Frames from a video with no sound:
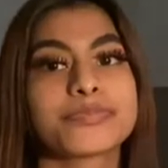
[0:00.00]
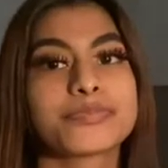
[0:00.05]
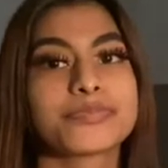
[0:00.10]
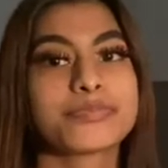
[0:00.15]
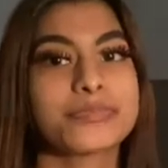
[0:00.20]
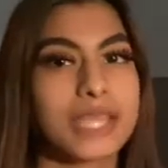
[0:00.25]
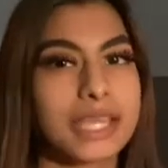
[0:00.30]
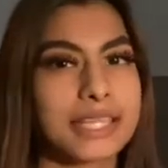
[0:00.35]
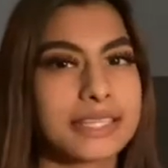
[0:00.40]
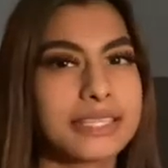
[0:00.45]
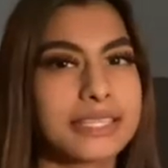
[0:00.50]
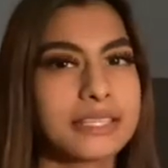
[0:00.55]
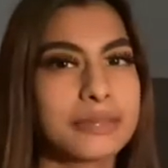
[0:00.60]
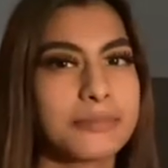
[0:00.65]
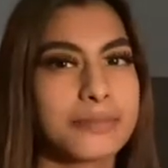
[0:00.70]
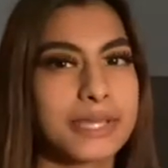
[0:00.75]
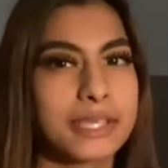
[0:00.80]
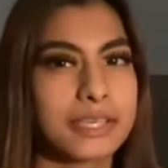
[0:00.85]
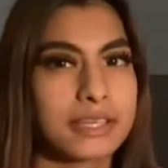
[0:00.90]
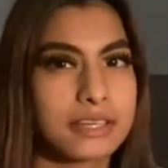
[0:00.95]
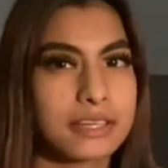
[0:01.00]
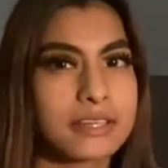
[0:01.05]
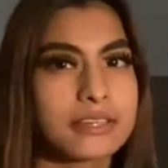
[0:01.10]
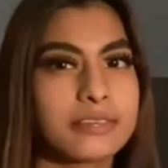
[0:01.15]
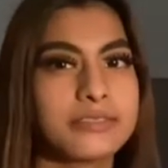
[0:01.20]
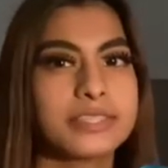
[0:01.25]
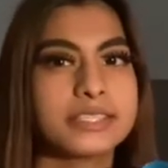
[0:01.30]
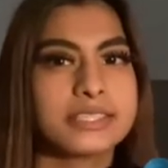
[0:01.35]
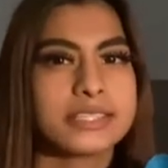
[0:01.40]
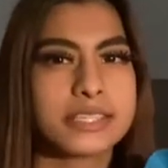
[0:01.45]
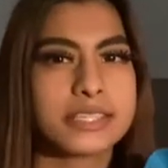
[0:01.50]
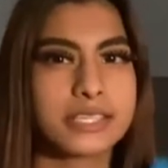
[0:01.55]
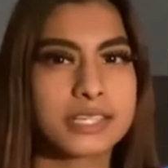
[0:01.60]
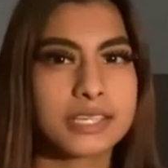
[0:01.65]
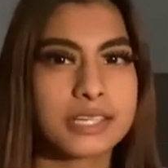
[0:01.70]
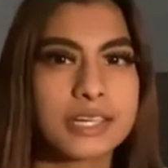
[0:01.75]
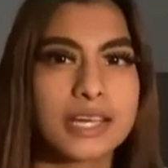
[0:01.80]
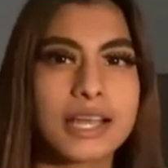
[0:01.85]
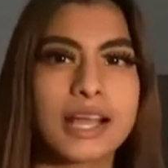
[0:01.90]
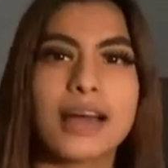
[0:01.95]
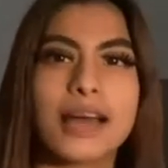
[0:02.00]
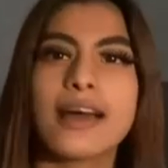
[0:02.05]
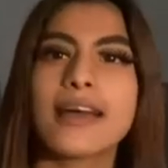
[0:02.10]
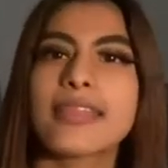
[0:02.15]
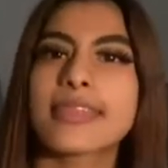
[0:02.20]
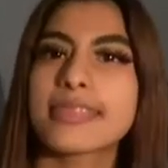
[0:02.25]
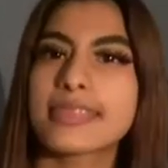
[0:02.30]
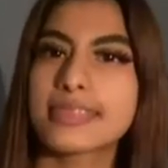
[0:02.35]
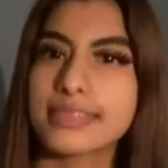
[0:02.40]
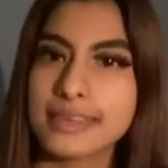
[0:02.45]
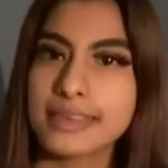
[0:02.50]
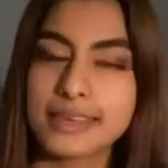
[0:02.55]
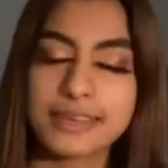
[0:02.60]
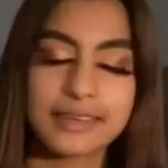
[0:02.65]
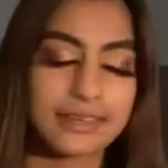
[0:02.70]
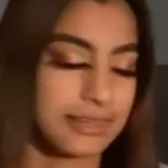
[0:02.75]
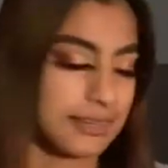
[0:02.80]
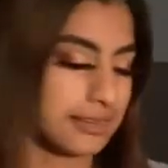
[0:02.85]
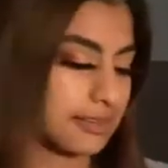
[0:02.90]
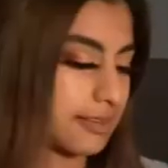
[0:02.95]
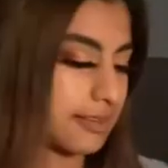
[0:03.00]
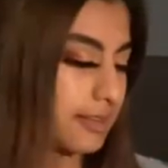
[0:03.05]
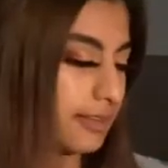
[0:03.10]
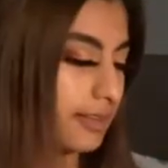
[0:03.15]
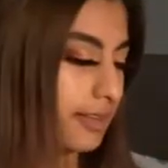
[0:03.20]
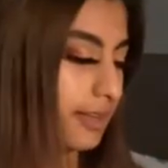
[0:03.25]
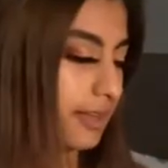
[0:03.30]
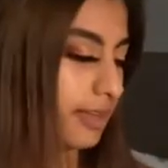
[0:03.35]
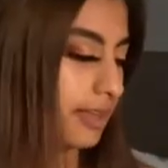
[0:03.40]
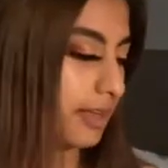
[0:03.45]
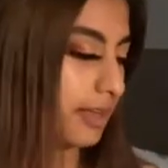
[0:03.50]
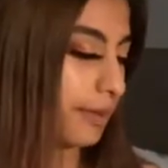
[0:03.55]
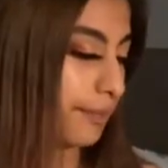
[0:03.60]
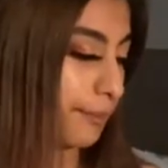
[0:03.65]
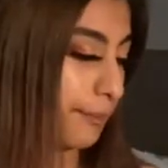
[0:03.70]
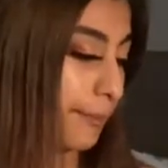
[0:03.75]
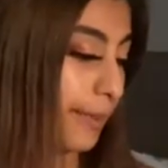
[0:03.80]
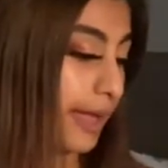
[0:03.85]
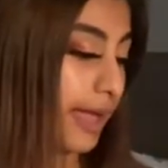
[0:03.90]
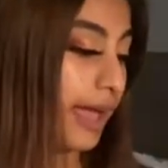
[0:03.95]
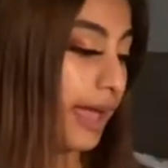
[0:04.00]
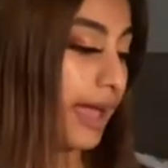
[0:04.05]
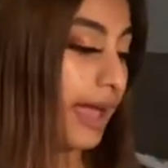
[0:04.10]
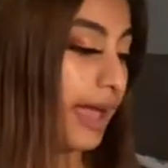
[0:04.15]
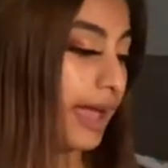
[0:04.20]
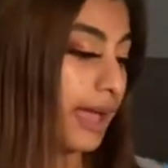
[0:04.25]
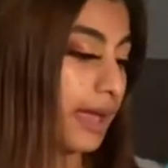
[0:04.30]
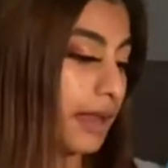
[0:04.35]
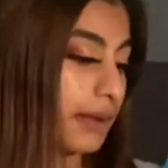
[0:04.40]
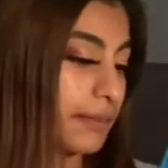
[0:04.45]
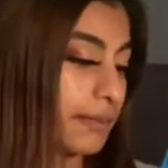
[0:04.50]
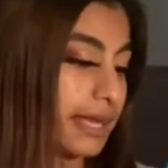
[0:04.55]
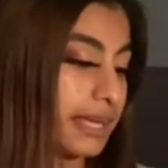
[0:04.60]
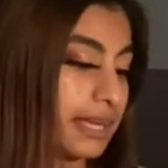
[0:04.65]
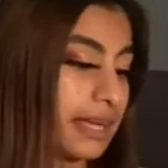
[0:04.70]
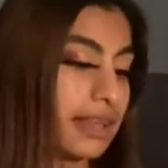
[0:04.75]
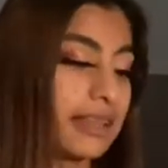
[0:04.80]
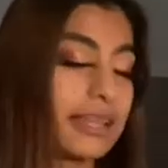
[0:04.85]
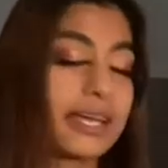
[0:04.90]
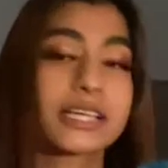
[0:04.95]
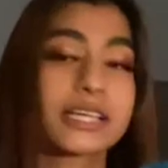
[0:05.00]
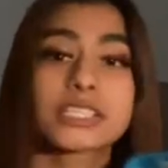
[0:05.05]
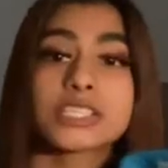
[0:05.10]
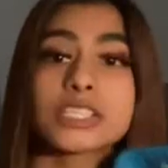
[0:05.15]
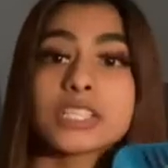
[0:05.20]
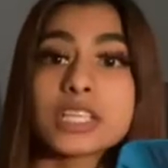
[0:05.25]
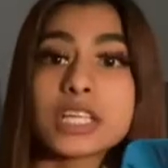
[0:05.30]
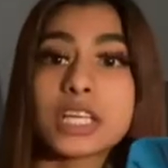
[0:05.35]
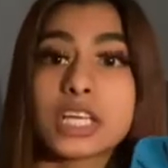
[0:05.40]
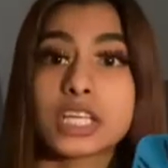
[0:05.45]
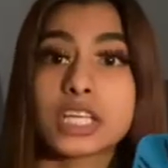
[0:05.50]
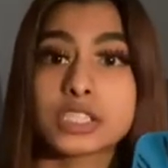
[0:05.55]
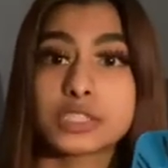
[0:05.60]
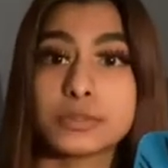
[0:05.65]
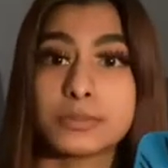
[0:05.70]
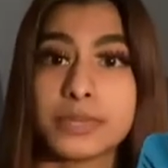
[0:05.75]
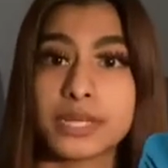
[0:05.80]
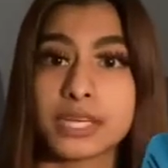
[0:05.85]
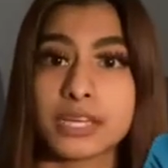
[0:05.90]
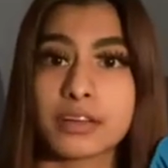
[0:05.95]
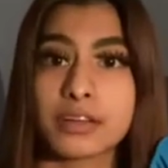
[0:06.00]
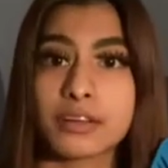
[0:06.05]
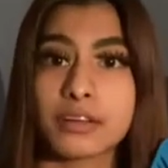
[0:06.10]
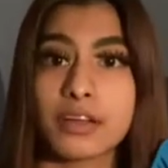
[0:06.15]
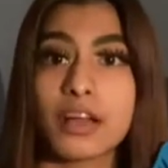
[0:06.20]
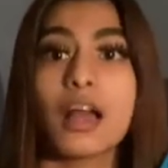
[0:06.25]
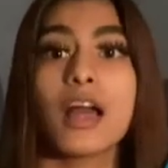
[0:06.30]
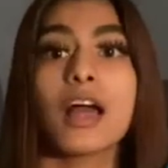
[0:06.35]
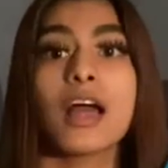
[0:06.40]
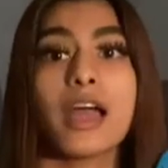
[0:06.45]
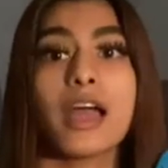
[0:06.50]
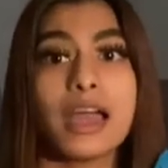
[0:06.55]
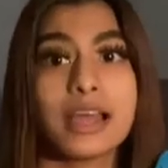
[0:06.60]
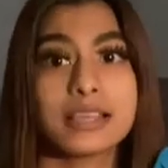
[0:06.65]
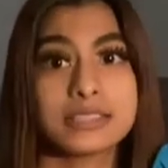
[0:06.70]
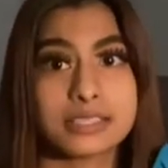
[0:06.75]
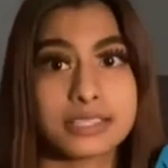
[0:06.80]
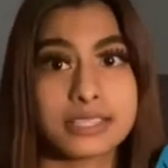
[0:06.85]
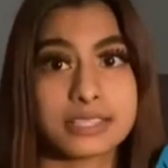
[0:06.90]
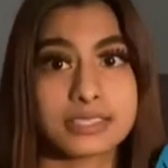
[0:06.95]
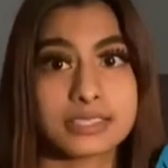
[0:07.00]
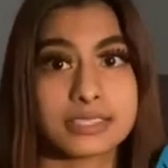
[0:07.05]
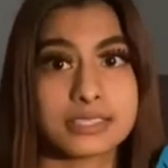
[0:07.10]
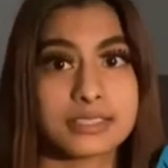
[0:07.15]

I think the beginning of this year, I think, and my collection is big, as you can see.